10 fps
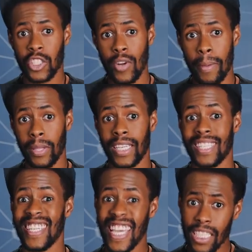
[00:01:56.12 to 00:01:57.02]
Extrapolating
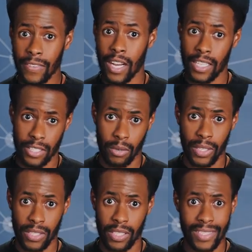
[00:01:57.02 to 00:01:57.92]
the negative
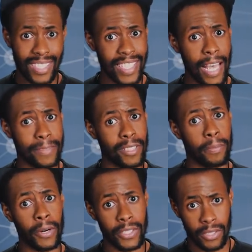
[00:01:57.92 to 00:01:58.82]
consequences, this taps into
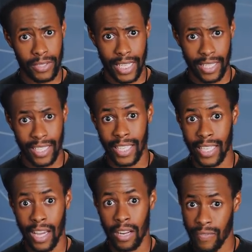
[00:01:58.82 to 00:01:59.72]
personal data and
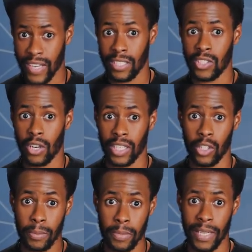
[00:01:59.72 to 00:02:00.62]
can unfairly target
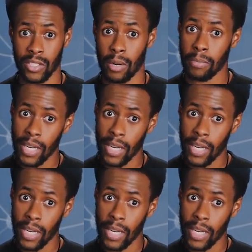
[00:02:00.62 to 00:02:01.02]
groups based on